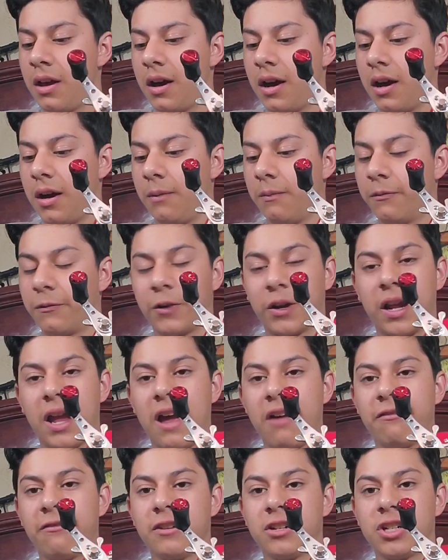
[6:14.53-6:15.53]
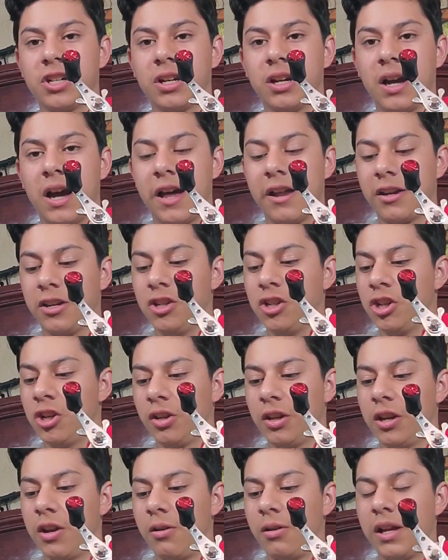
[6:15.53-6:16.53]
Um, for catfishing. I
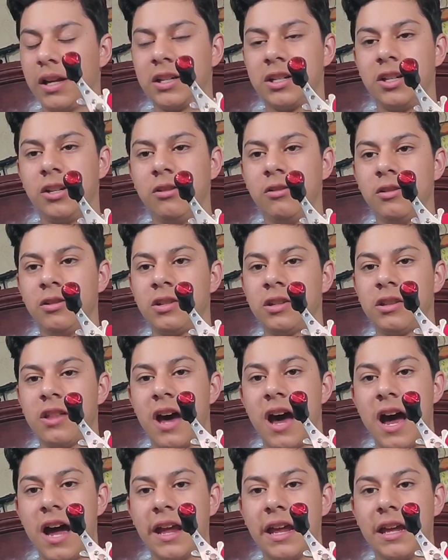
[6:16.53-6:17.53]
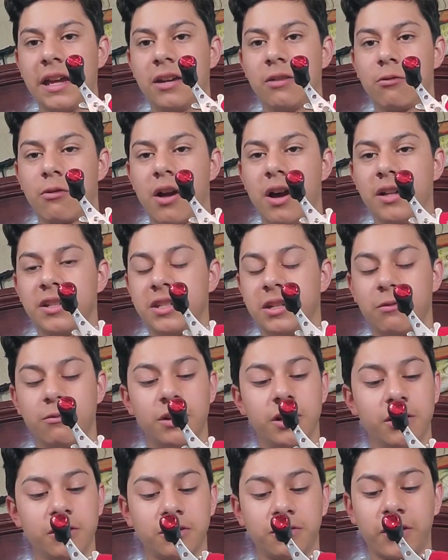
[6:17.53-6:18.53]
usually don't like to use the high-end rods and
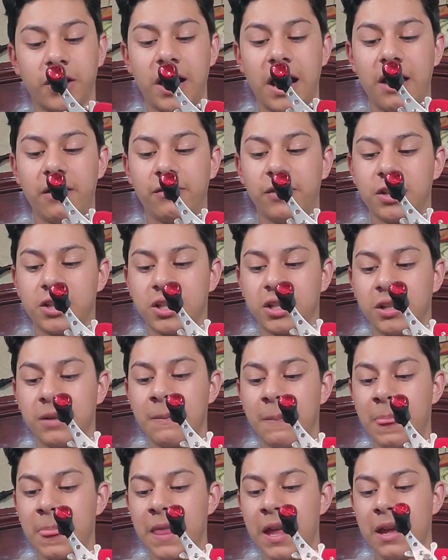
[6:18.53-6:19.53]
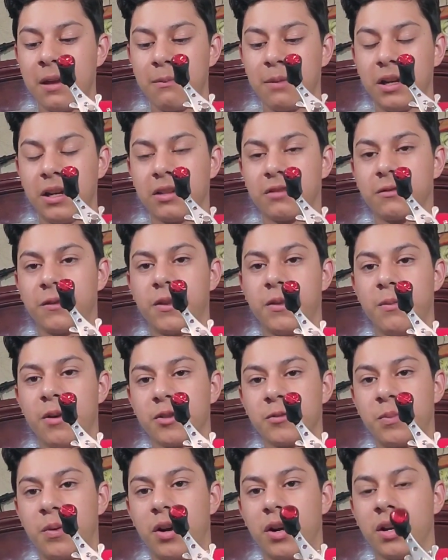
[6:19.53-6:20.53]
reels for catfishing because for the
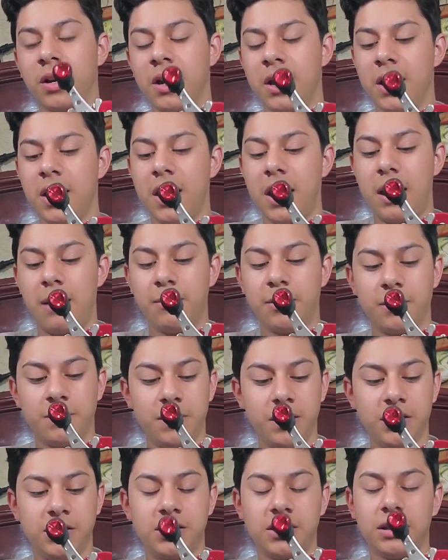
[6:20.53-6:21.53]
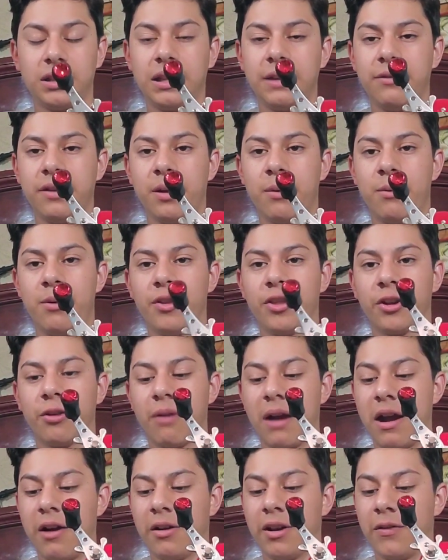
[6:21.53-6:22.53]
most part, I'm gonna be leaving them on the
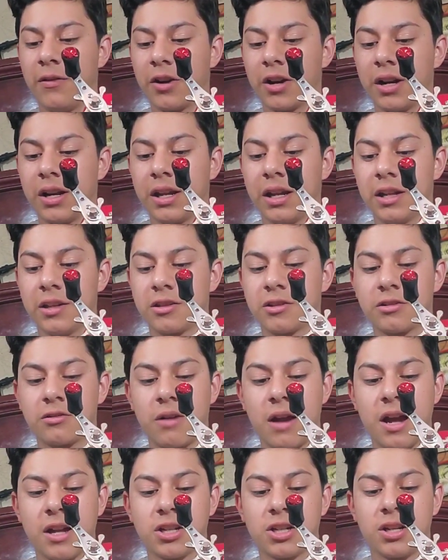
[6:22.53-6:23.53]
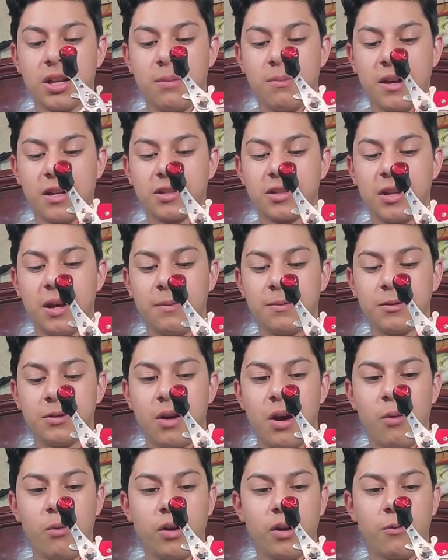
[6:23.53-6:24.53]
ground and they're gonna get scratched and messed up.
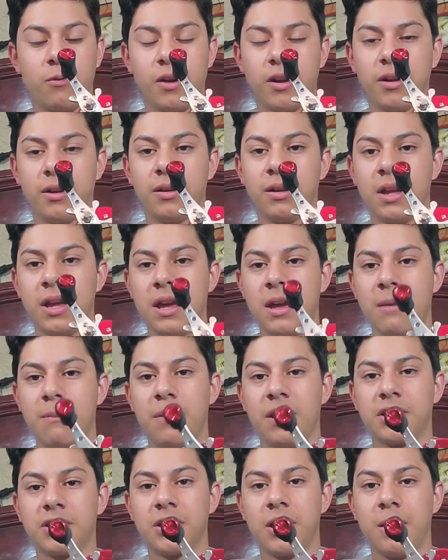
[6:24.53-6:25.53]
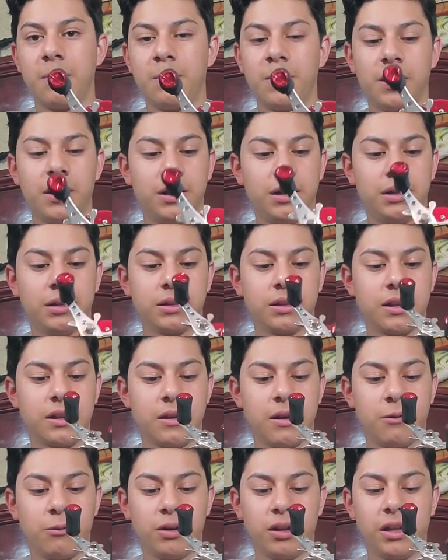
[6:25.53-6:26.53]
So I wouldn't want to mess up a,
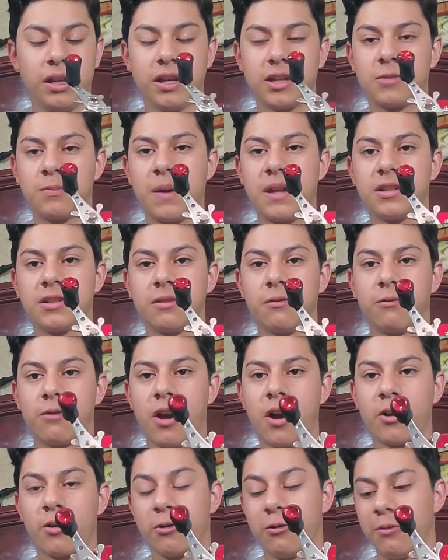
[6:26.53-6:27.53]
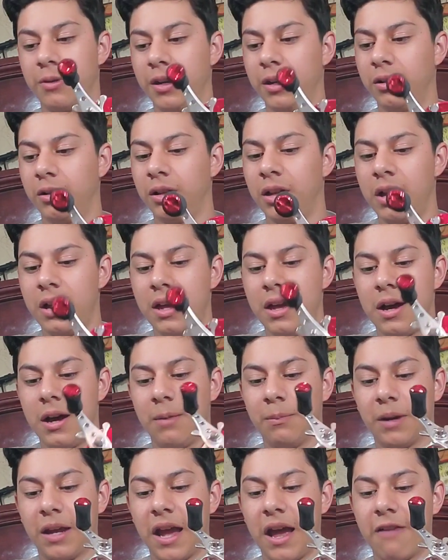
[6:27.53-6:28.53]
a, really expensive rod or reel
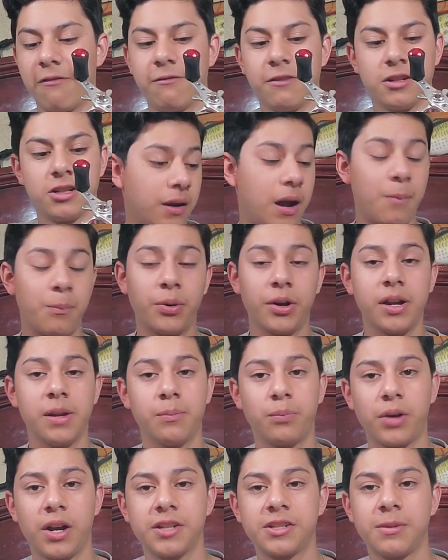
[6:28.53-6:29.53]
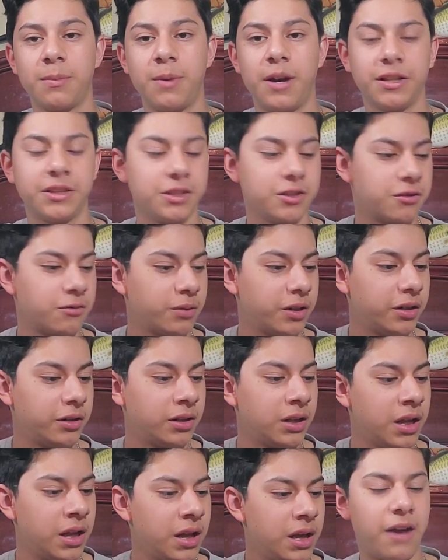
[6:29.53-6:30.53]
um, catfish. I'm pretty impressed about this
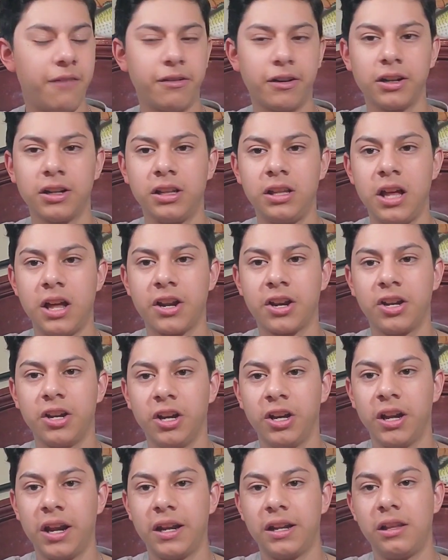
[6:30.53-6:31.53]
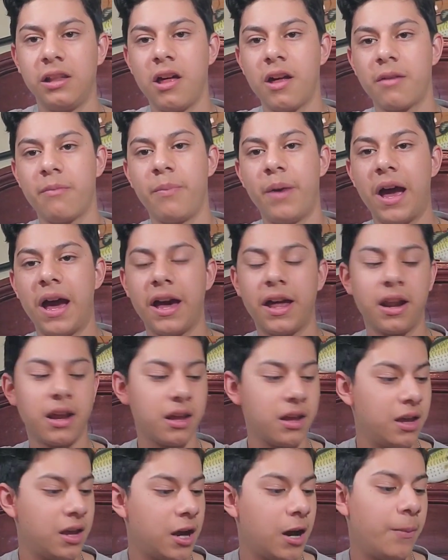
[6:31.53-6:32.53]
reel. I've heard a lot of good and a lot of bad
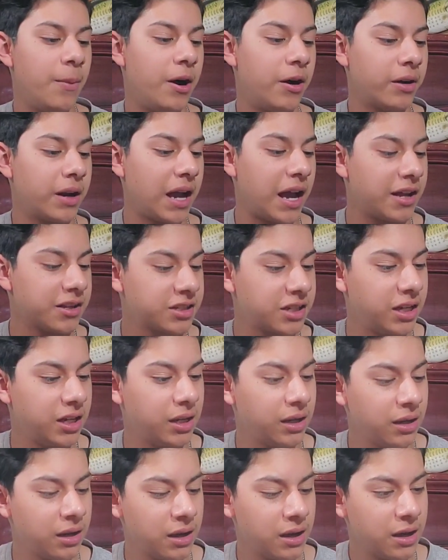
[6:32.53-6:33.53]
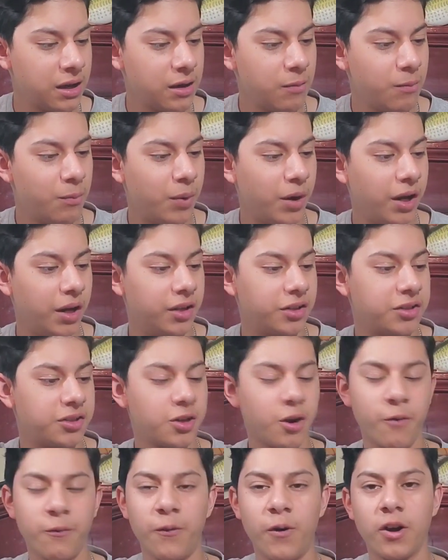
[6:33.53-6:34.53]
about KastKing, but
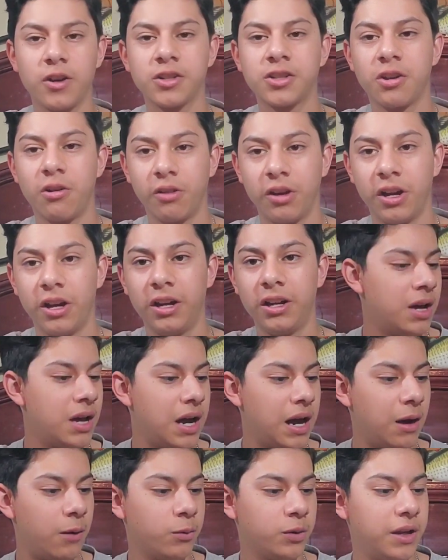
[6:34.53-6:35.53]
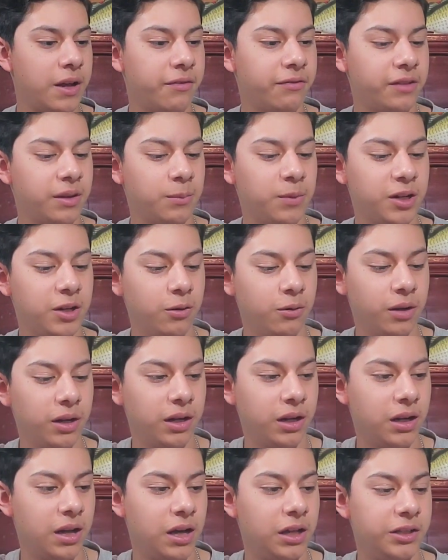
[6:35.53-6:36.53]
so far so good. I will definitely be
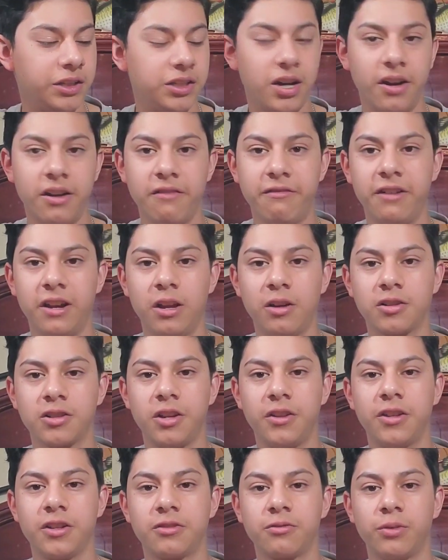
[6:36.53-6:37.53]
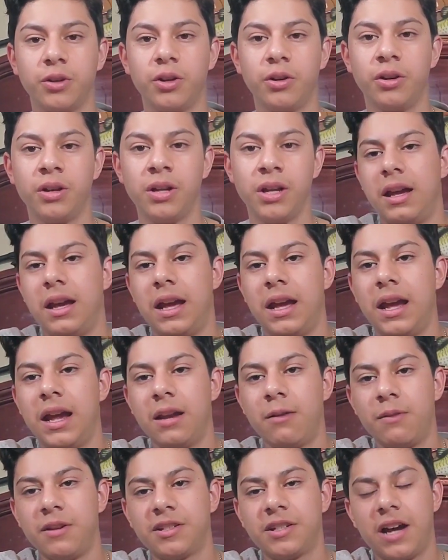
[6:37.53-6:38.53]
doing a ton of videos on this reel.
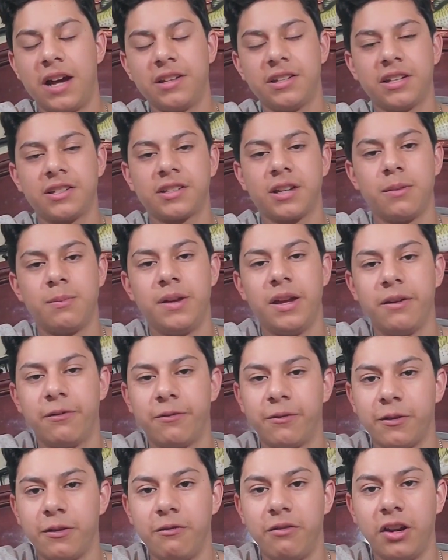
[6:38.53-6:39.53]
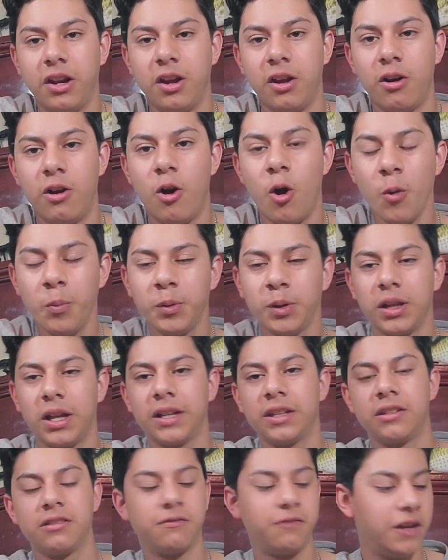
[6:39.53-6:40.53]
Anyways, guys, that's going to be it for the video. Hope you
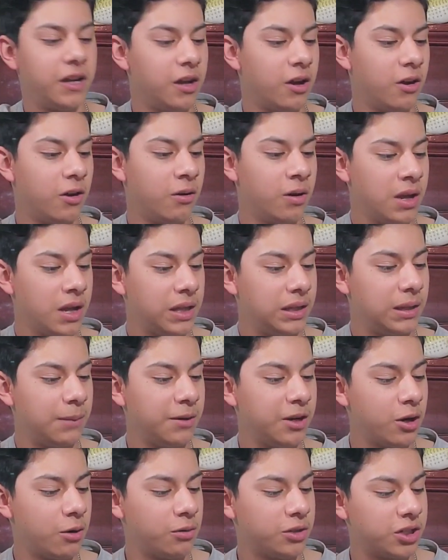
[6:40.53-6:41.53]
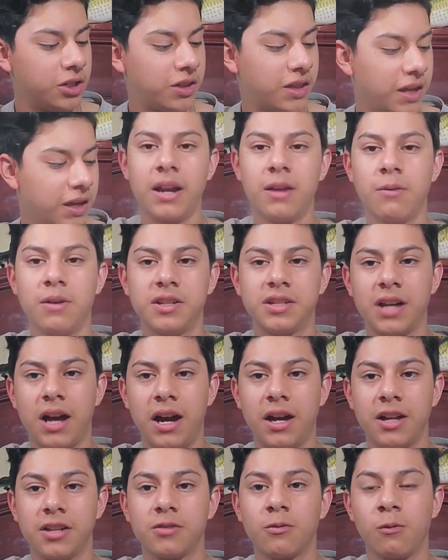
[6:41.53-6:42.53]
liked this video. Let me know what you think. Anyways,
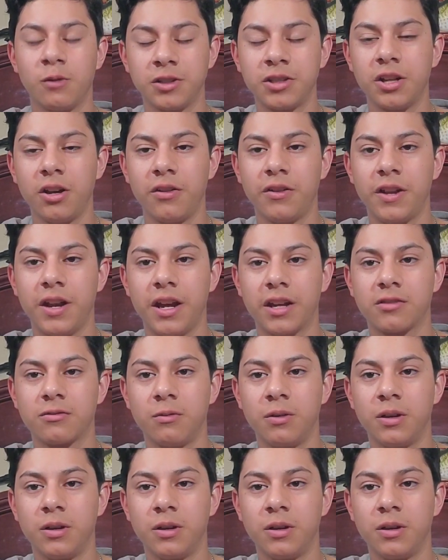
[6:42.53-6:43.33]
guys, we'll see you on the next